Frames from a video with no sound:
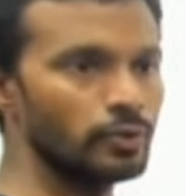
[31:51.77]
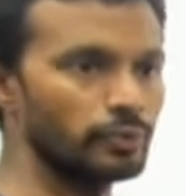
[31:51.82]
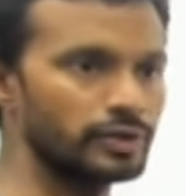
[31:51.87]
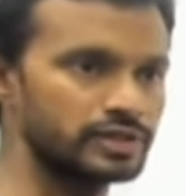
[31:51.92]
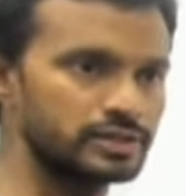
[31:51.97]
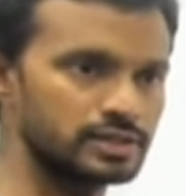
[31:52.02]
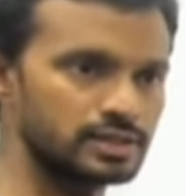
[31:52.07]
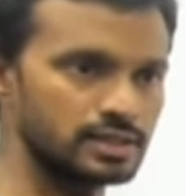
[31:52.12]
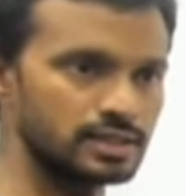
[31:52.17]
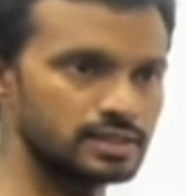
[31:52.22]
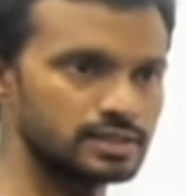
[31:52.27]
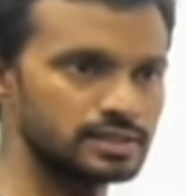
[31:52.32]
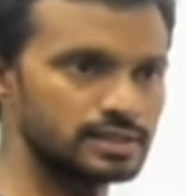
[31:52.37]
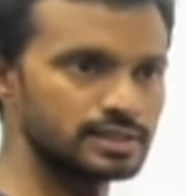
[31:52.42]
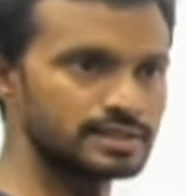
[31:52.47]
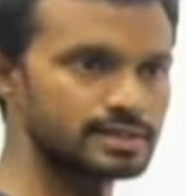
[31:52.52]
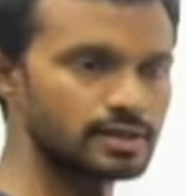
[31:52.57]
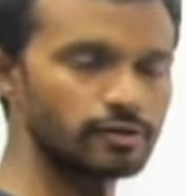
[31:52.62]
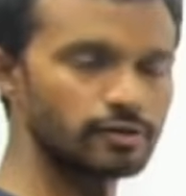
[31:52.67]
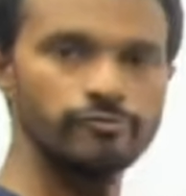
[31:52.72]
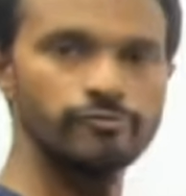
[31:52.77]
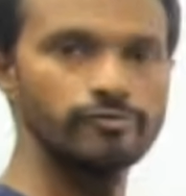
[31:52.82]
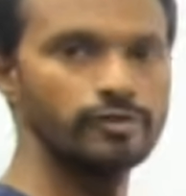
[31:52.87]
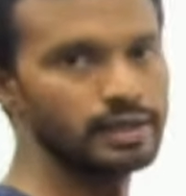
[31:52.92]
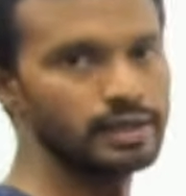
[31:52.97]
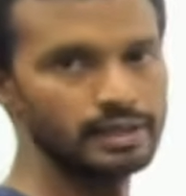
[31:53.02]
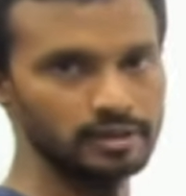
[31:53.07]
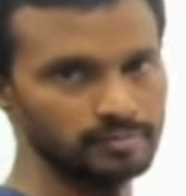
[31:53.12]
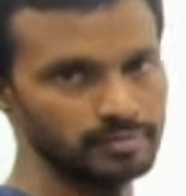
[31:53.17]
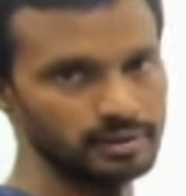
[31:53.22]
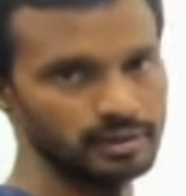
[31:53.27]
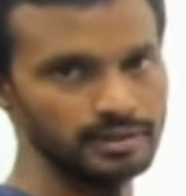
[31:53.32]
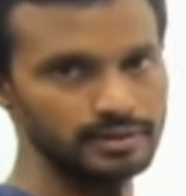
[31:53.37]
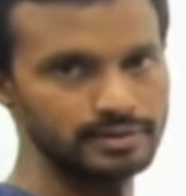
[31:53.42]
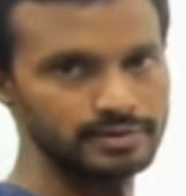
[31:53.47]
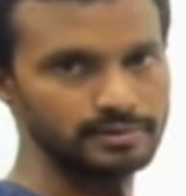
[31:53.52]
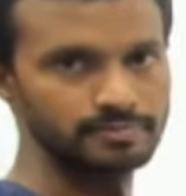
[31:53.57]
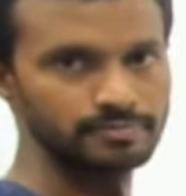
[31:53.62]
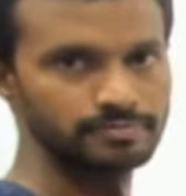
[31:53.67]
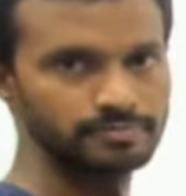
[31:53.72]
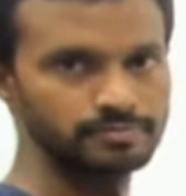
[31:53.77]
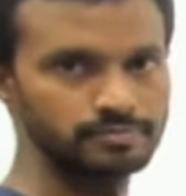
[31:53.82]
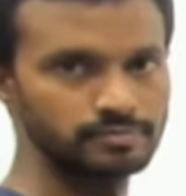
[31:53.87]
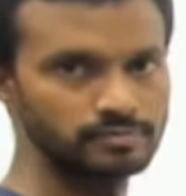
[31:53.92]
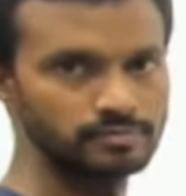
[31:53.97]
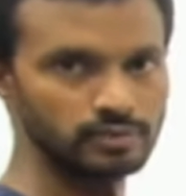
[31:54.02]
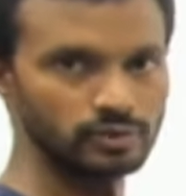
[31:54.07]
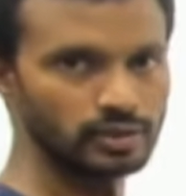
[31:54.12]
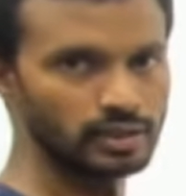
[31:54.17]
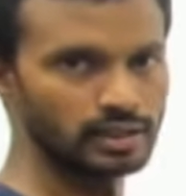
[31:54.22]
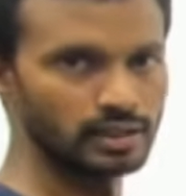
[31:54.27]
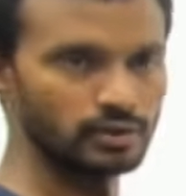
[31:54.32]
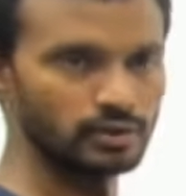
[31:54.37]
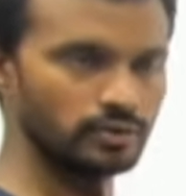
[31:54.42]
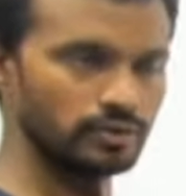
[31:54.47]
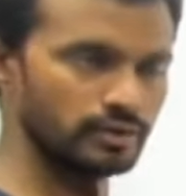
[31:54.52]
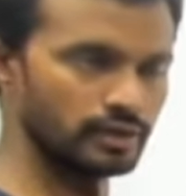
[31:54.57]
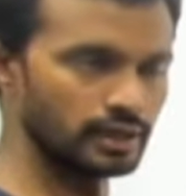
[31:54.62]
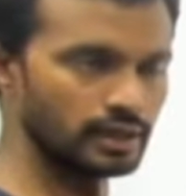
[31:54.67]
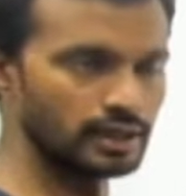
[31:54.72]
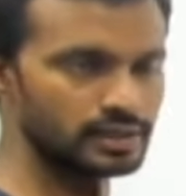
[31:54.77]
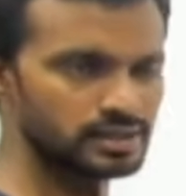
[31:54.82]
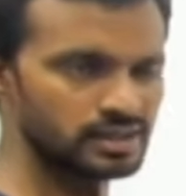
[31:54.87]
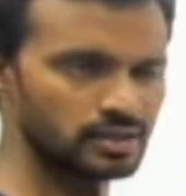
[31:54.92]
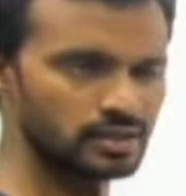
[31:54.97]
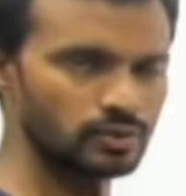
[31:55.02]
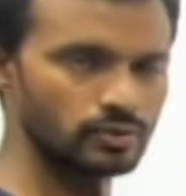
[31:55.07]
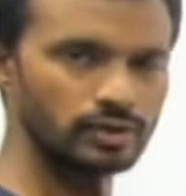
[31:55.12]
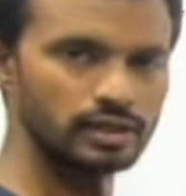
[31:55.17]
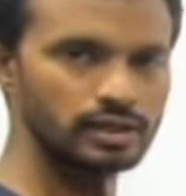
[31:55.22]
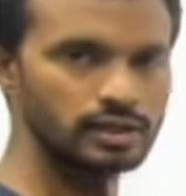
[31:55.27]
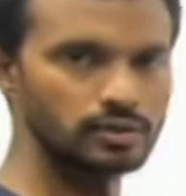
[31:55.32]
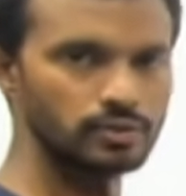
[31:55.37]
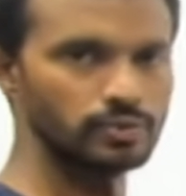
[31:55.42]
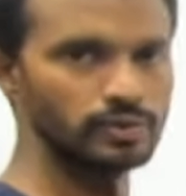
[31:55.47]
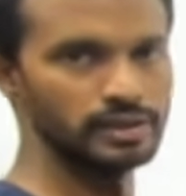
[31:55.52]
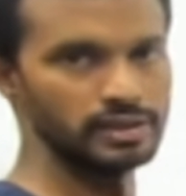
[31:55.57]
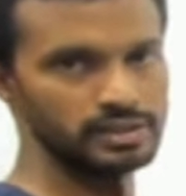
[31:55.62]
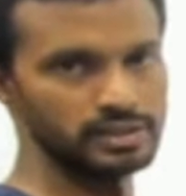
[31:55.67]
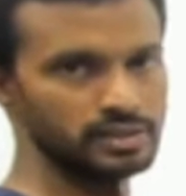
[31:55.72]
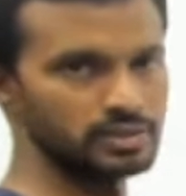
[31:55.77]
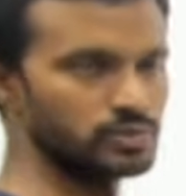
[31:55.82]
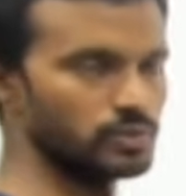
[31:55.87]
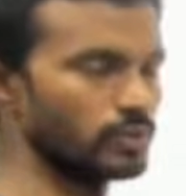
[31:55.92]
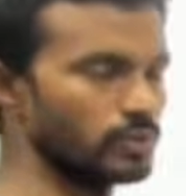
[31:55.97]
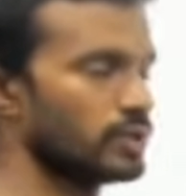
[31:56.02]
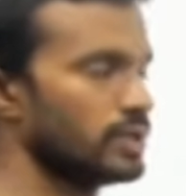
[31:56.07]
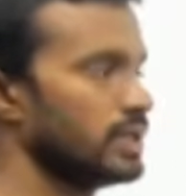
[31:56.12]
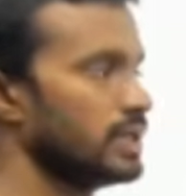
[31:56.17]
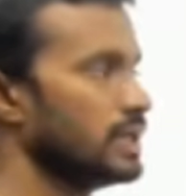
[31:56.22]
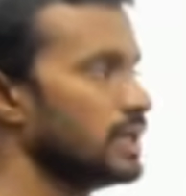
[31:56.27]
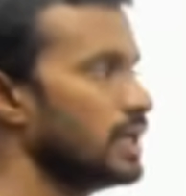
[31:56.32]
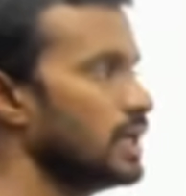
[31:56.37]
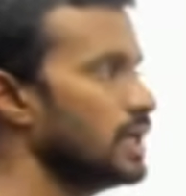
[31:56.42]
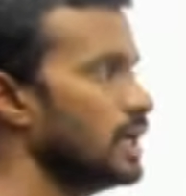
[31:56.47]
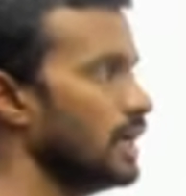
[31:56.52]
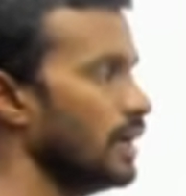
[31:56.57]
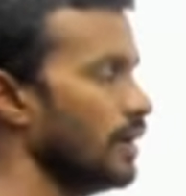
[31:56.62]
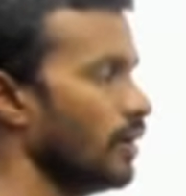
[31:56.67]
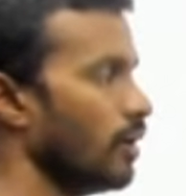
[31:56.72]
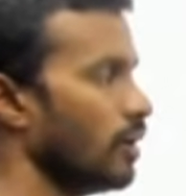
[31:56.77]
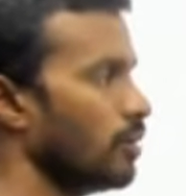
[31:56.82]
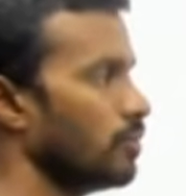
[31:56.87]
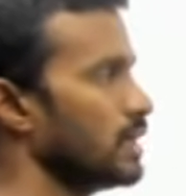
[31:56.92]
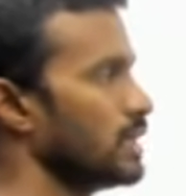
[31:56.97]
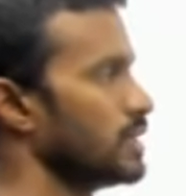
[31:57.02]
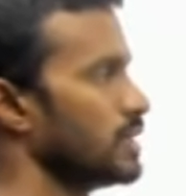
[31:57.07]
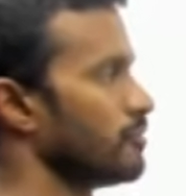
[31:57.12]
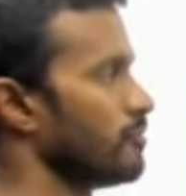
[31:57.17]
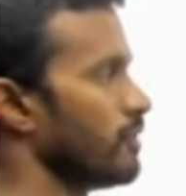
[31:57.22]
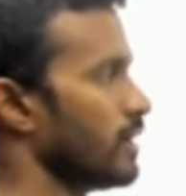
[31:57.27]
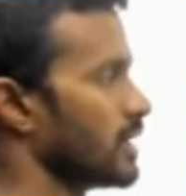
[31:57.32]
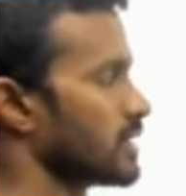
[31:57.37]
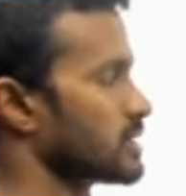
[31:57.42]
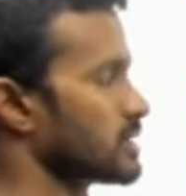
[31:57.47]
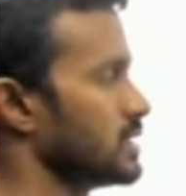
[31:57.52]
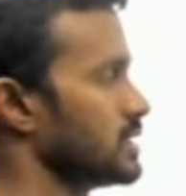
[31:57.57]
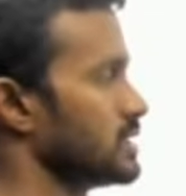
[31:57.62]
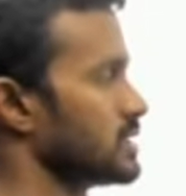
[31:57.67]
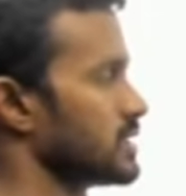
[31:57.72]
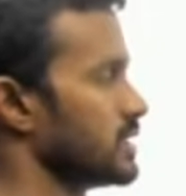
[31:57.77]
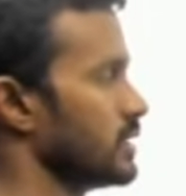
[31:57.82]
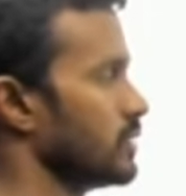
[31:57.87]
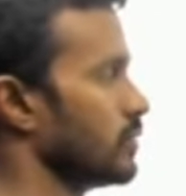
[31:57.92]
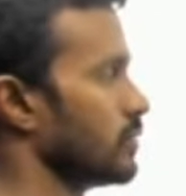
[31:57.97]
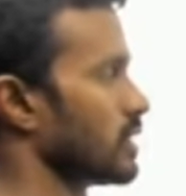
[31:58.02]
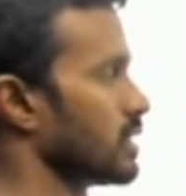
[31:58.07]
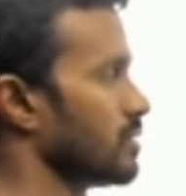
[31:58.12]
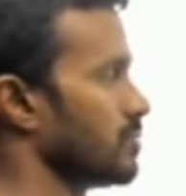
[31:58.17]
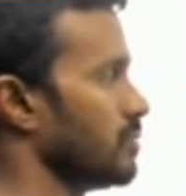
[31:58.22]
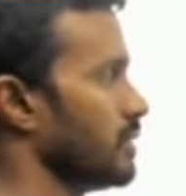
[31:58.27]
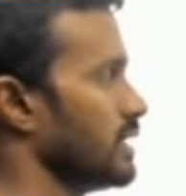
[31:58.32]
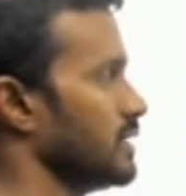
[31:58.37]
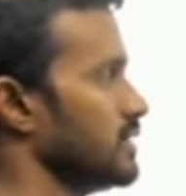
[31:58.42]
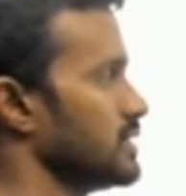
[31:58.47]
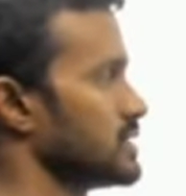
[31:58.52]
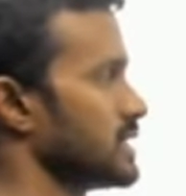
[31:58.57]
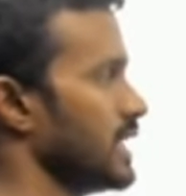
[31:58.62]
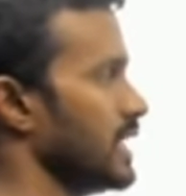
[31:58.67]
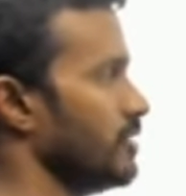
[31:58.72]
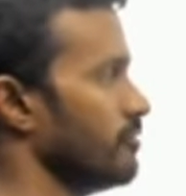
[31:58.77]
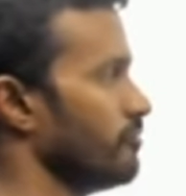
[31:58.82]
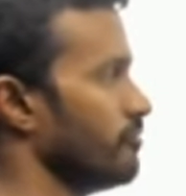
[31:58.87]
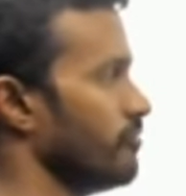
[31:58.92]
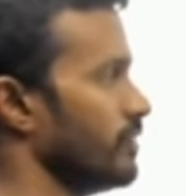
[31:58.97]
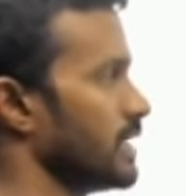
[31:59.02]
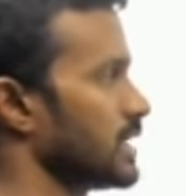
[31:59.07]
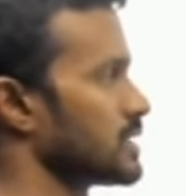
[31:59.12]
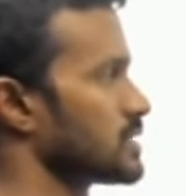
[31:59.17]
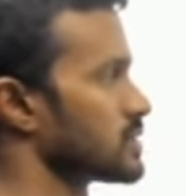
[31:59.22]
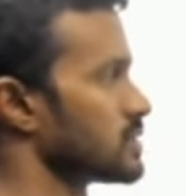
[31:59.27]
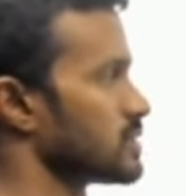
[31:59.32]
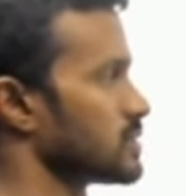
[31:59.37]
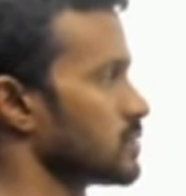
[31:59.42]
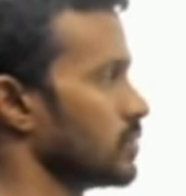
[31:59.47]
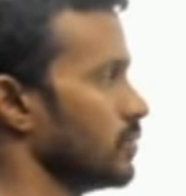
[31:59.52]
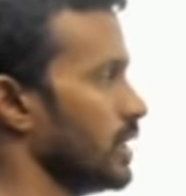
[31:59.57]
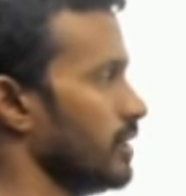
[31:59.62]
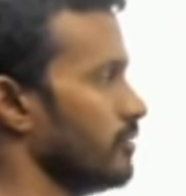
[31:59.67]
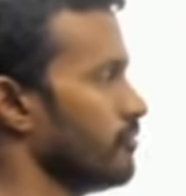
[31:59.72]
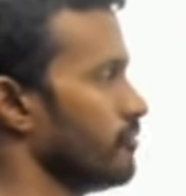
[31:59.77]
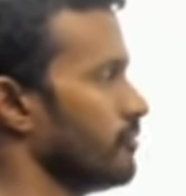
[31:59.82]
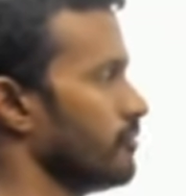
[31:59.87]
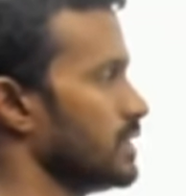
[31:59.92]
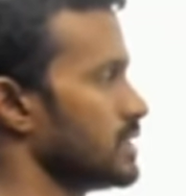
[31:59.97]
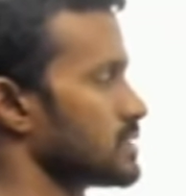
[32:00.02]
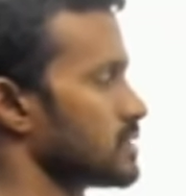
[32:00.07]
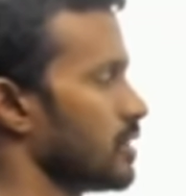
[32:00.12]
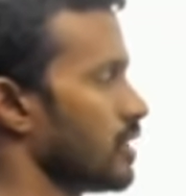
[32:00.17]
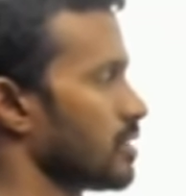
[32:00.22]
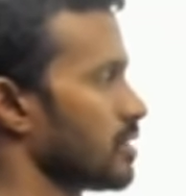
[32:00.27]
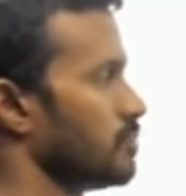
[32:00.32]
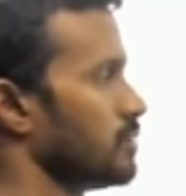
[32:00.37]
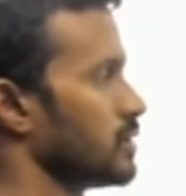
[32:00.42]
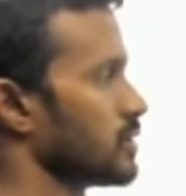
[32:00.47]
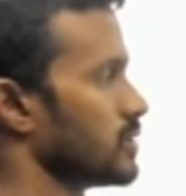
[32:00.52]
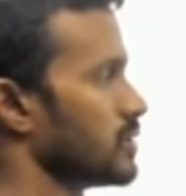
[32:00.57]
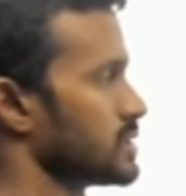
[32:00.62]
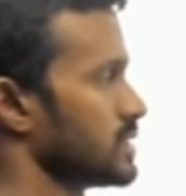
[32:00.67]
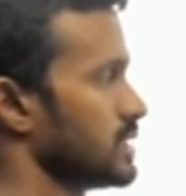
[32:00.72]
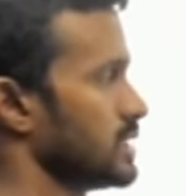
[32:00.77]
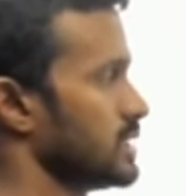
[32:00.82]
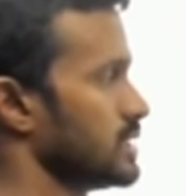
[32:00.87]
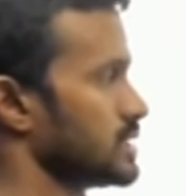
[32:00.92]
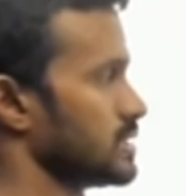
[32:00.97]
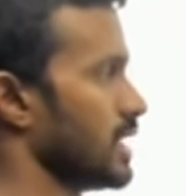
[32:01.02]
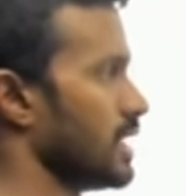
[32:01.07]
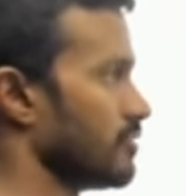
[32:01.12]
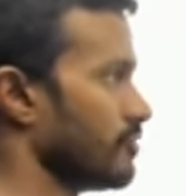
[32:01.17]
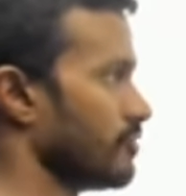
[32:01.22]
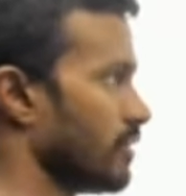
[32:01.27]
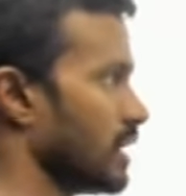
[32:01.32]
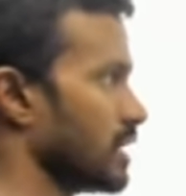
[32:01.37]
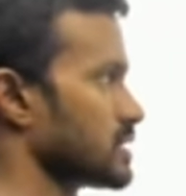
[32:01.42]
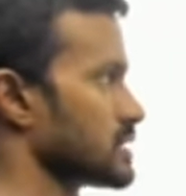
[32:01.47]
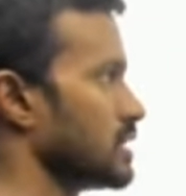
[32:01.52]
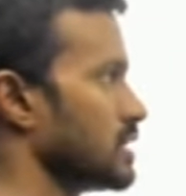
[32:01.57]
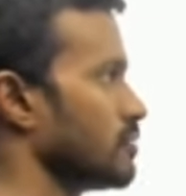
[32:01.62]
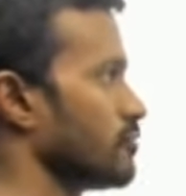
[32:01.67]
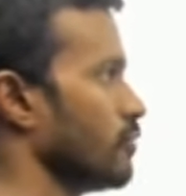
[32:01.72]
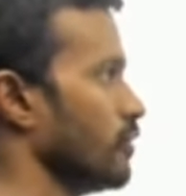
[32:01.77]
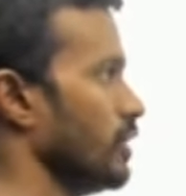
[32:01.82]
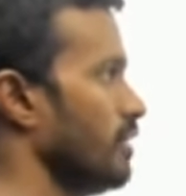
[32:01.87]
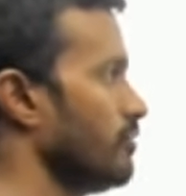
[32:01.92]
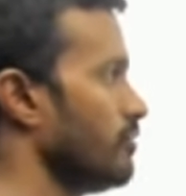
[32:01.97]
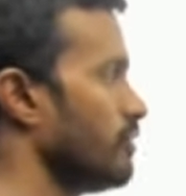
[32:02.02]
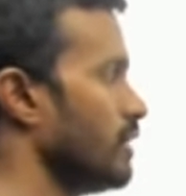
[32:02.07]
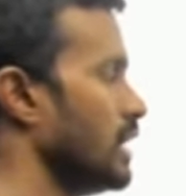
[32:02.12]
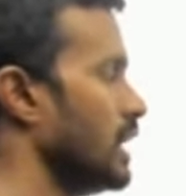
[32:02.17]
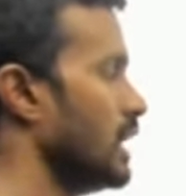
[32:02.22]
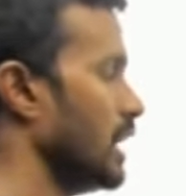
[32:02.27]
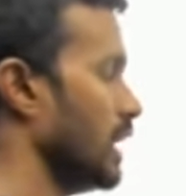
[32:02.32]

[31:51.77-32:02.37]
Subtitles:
which consists of variables. Okay, or a relation or an equation. So here, normally a function is denoted by this fx. So f is not because it is function for f.